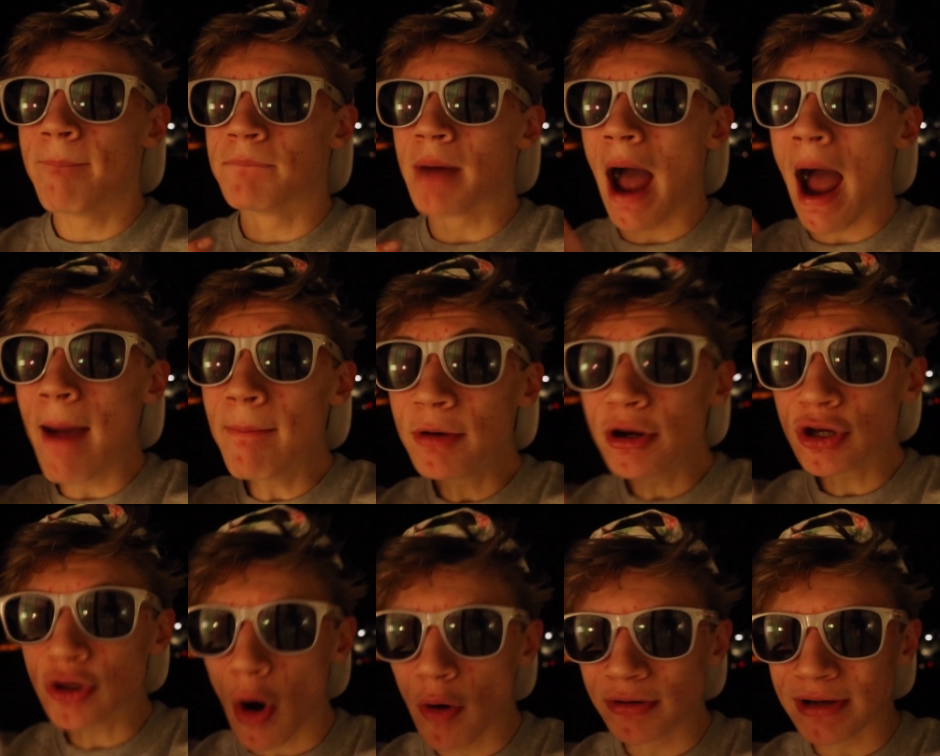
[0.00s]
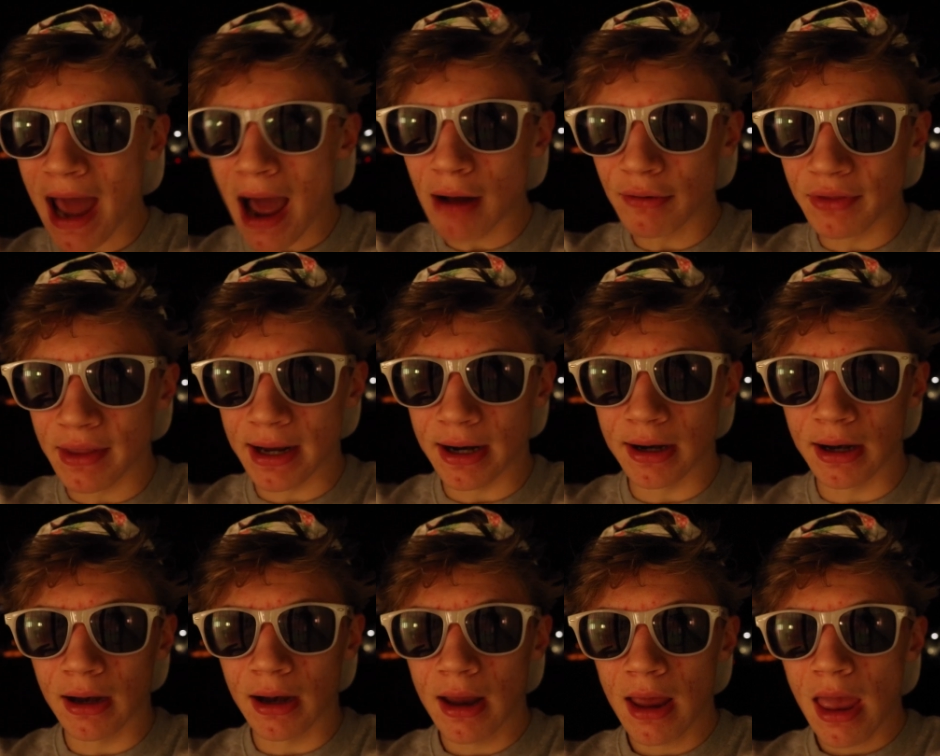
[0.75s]
but I'm gonna go down
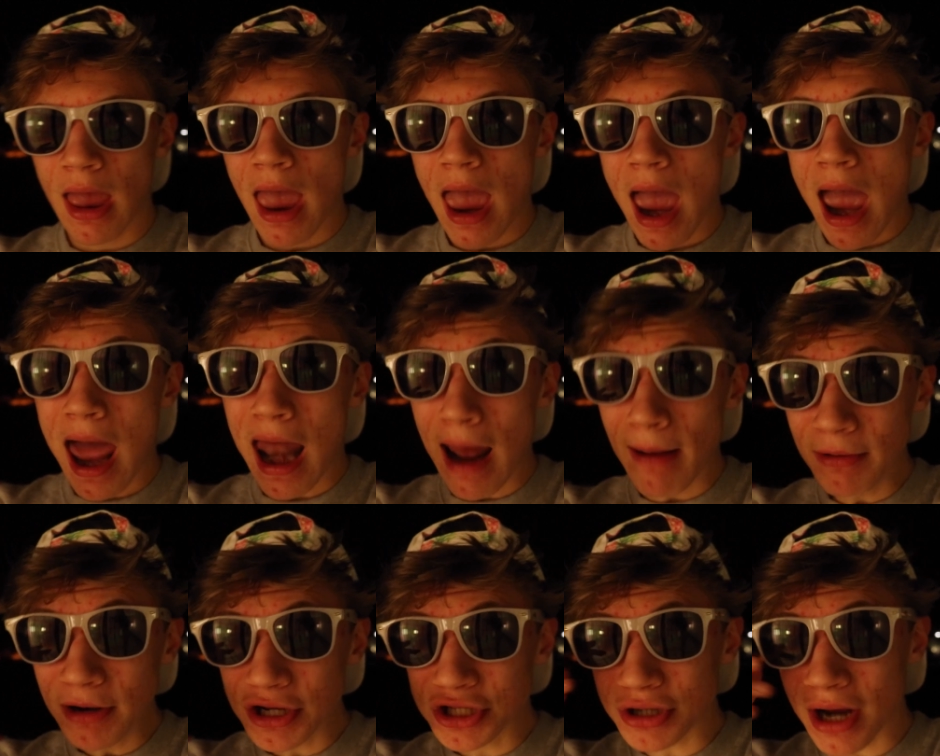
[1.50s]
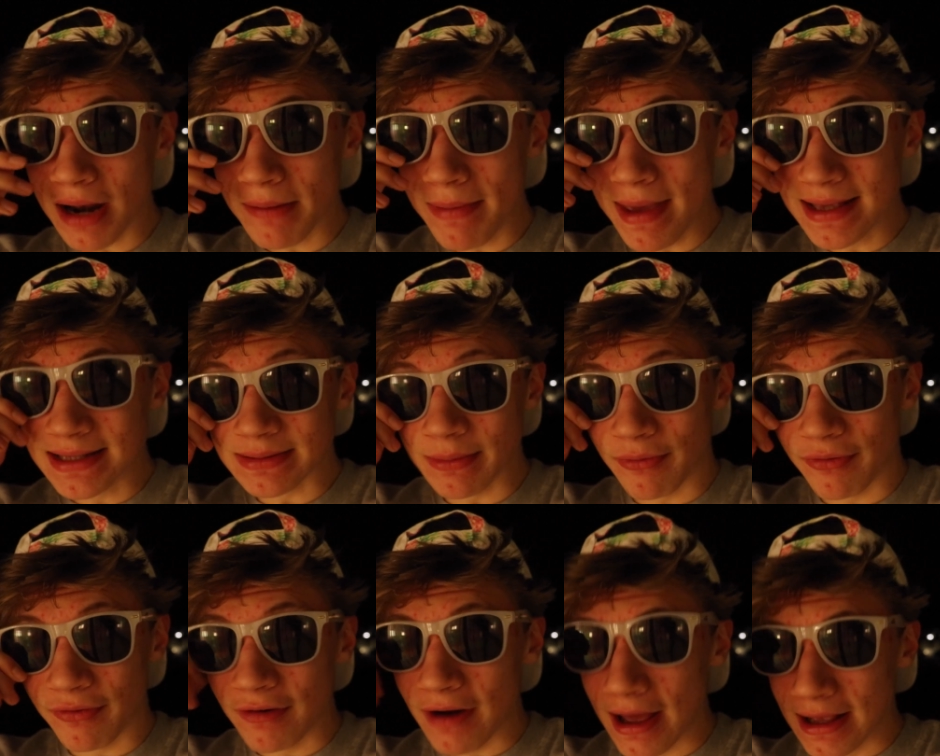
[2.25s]
there I'm gonna try to make
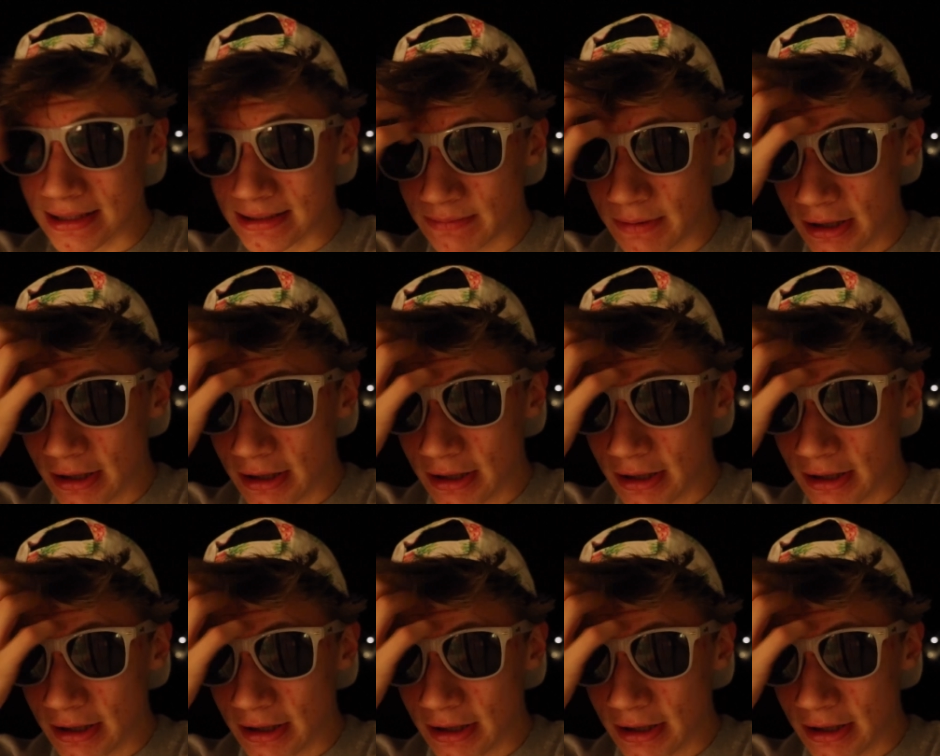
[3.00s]
some friends